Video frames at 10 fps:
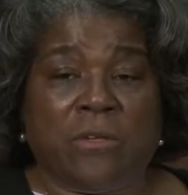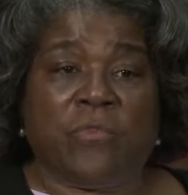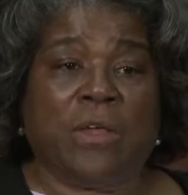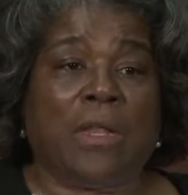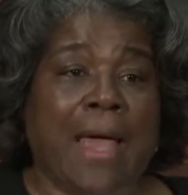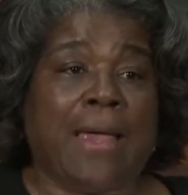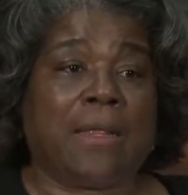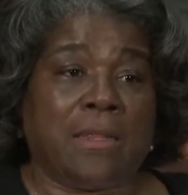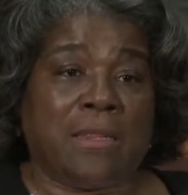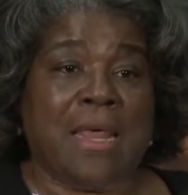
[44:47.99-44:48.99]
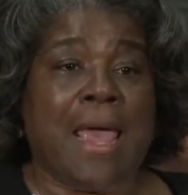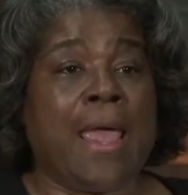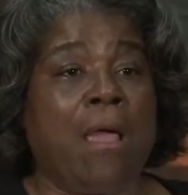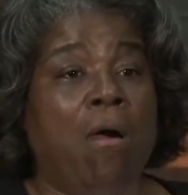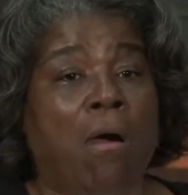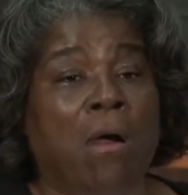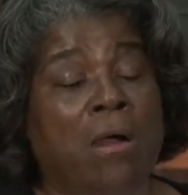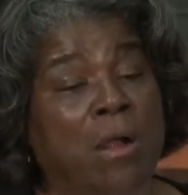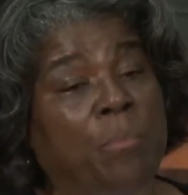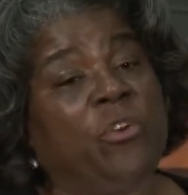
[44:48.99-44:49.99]
to feel like they
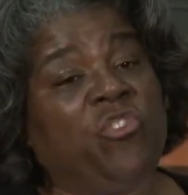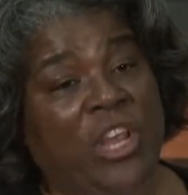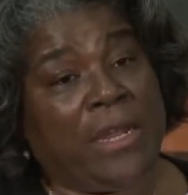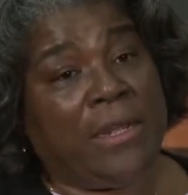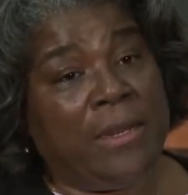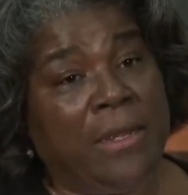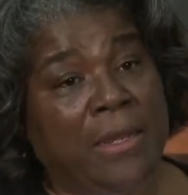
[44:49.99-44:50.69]
are appreciated